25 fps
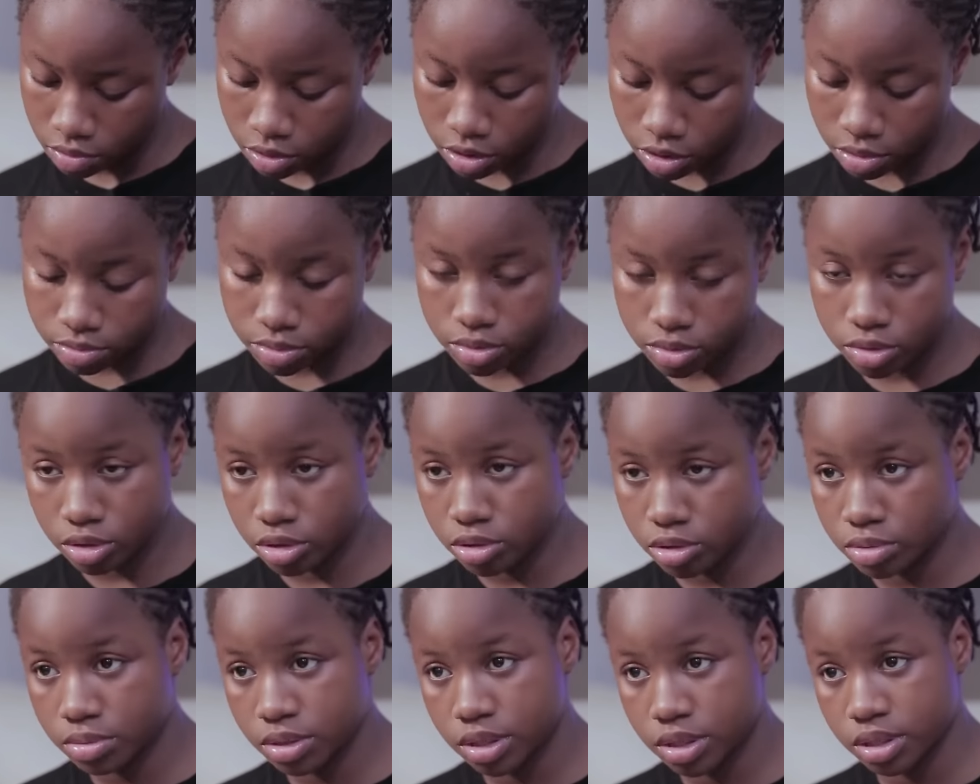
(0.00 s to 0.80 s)
Mom
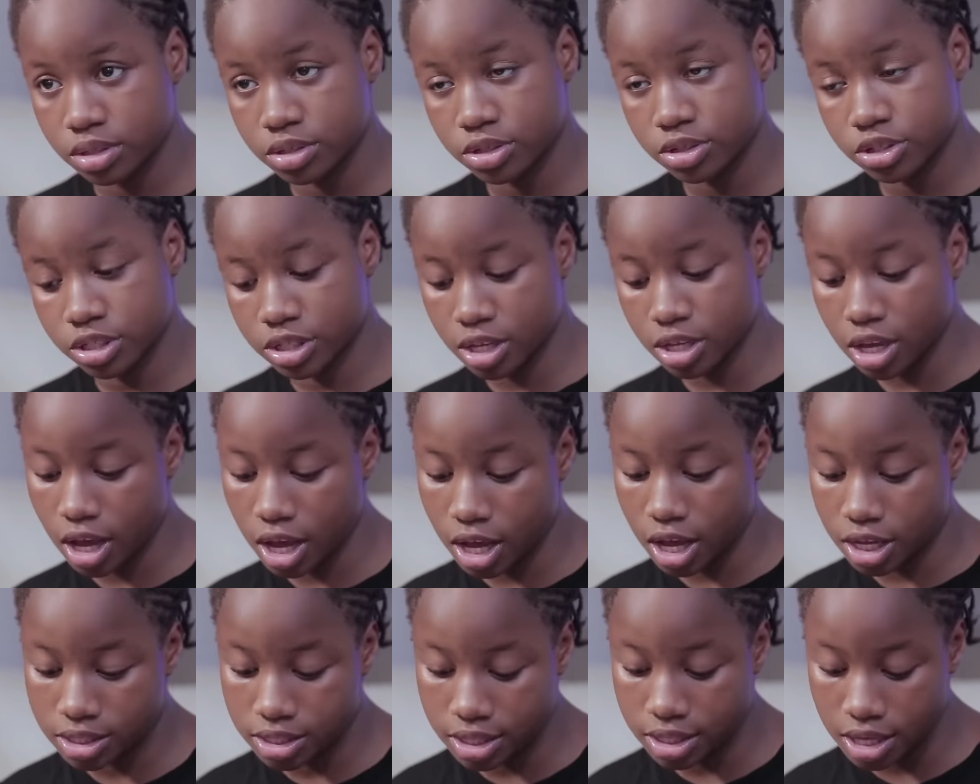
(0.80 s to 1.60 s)
told me. She said
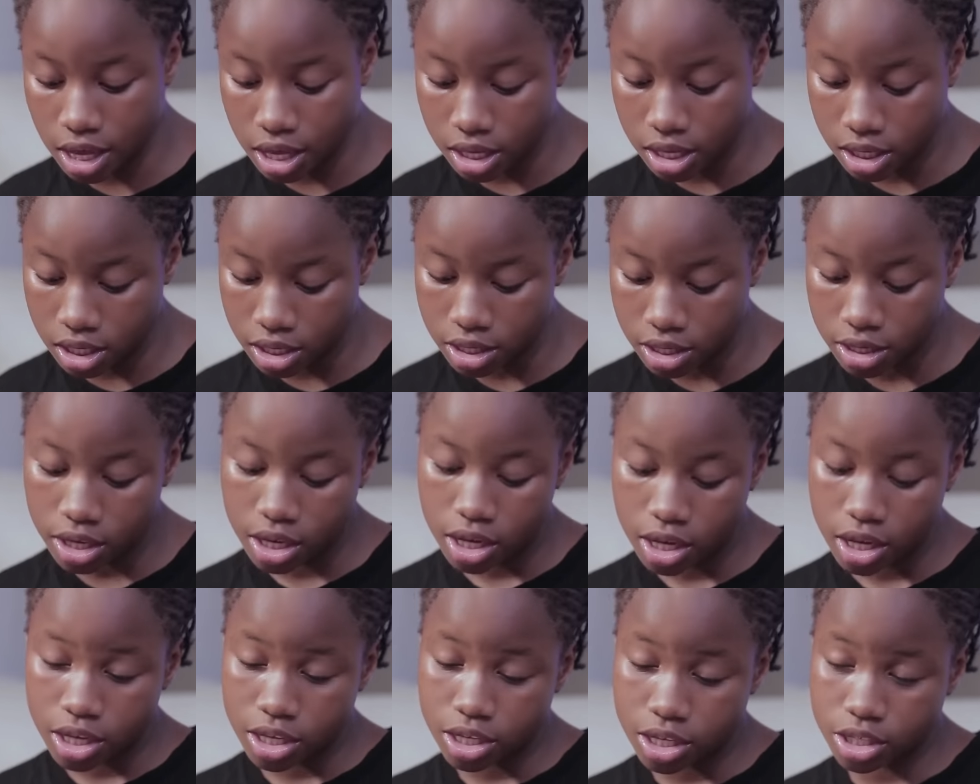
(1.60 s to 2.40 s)
Auntie Ellie
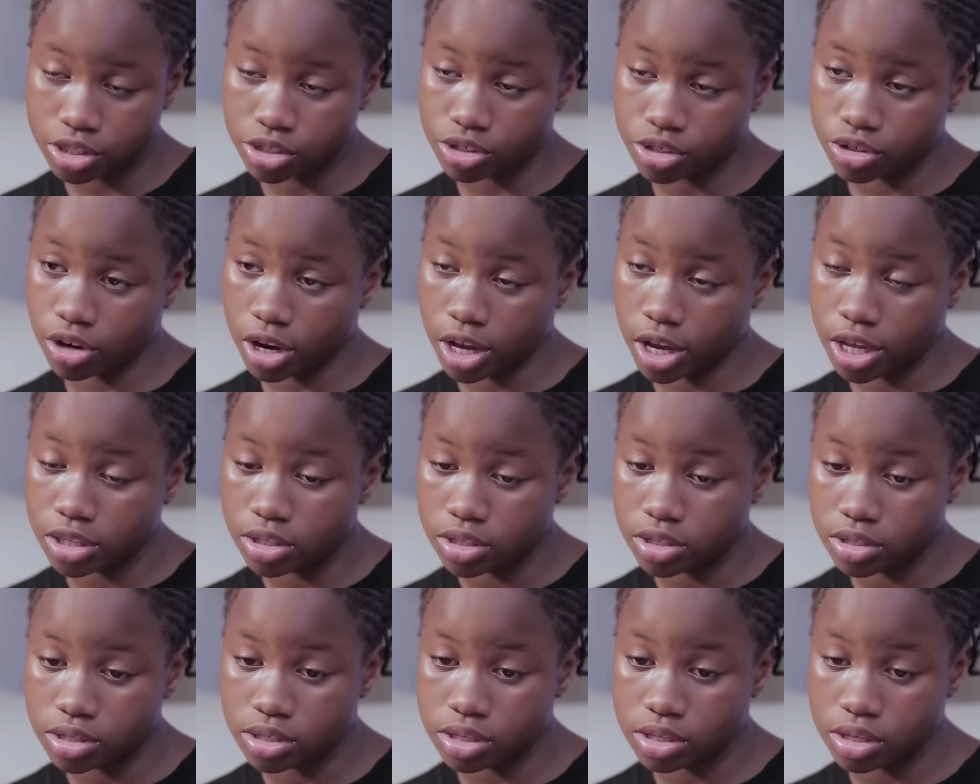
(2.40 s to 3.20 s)
is trying
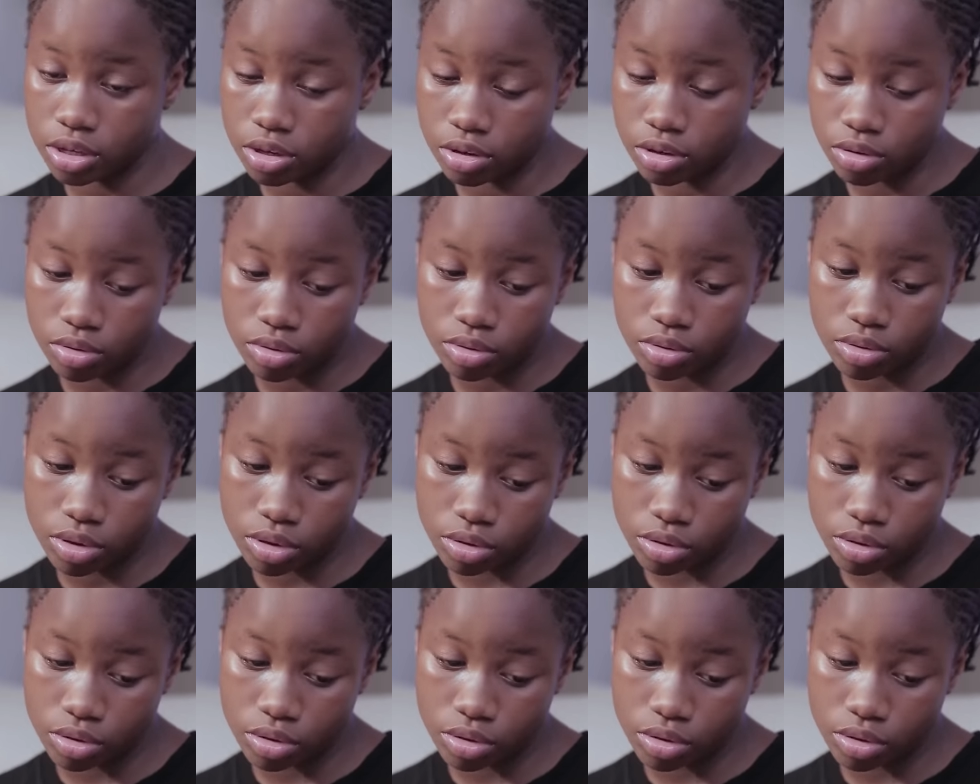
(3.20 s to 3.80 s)
to steal